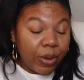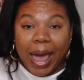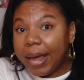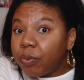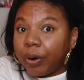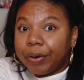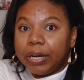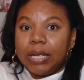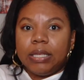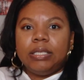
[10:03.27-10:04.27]
You can wear
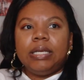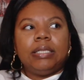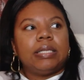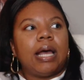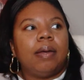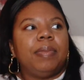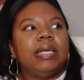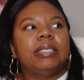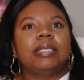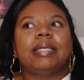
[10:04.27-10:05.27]
it in the daytime.
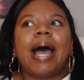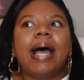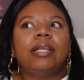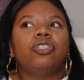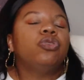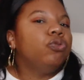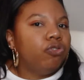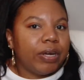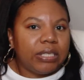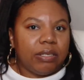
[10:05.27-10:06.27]
It's not too
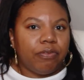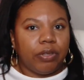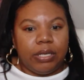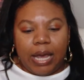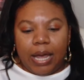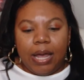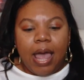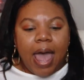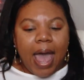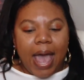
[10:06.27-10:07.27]
dressy for the day,
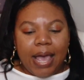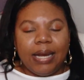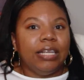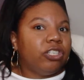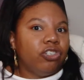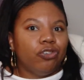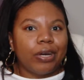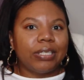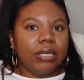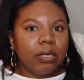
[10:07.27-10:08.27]
and it's
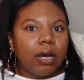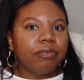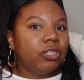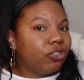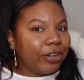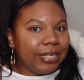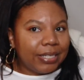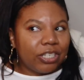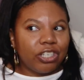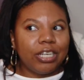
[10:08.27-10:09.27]
dressy enough to
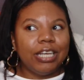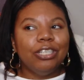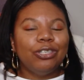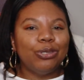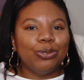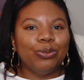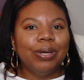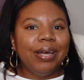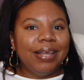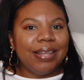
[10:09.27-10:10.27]
transition into
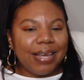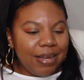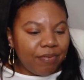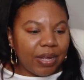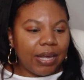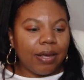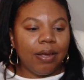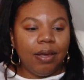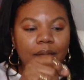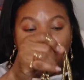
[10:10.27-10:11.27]
the evening
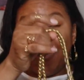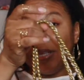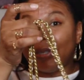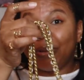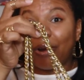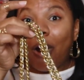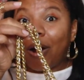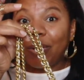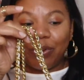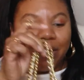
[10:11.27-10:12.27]
based on the
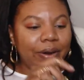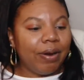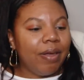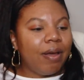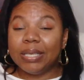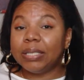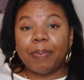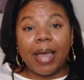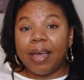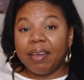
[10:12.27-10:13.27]
hardware. This
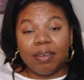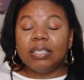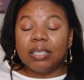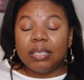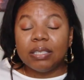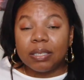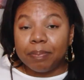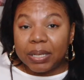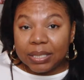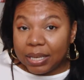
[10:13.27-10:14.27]
bag, it's a
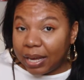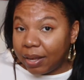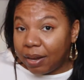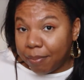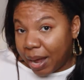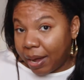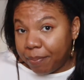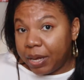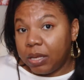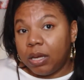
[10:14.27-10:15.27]
must get in my
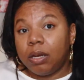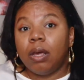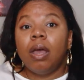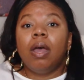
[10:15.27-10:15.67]
opinion.